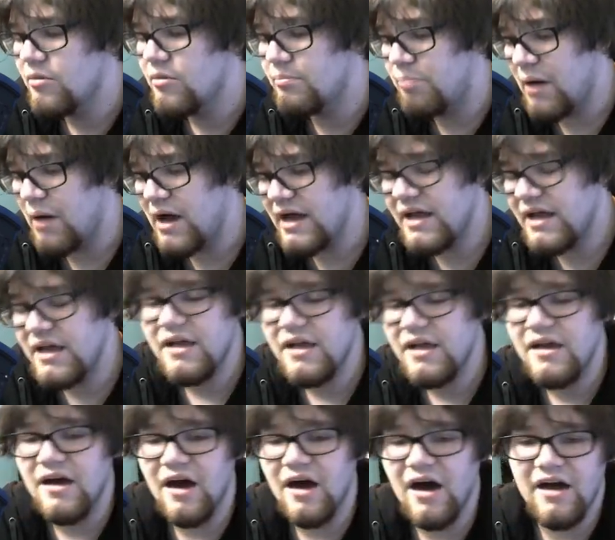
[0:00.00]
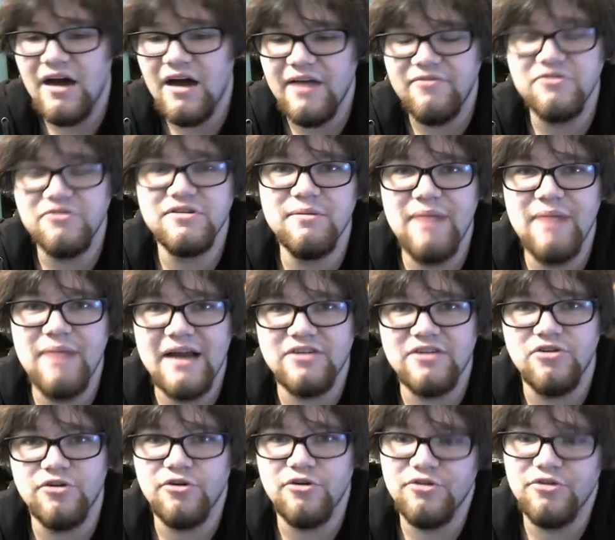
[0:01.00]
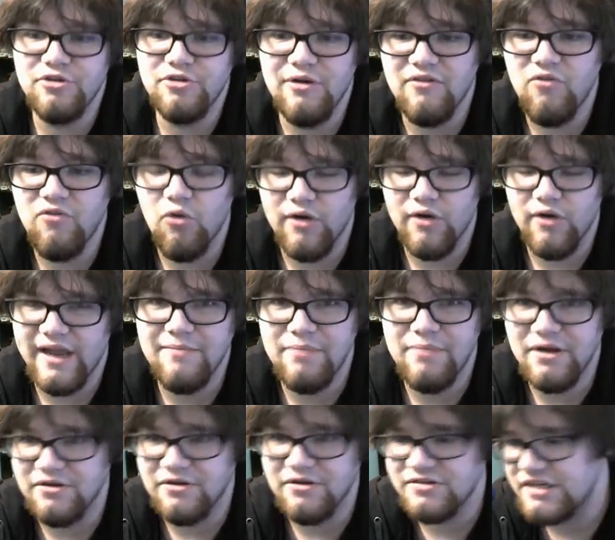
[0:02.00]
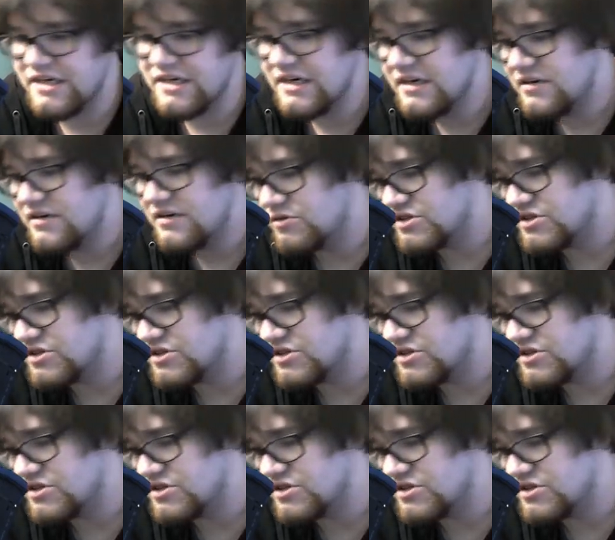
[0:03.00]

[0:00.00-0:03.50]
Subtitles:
But if you summon back Nurgle, you have a 4K Piercer, which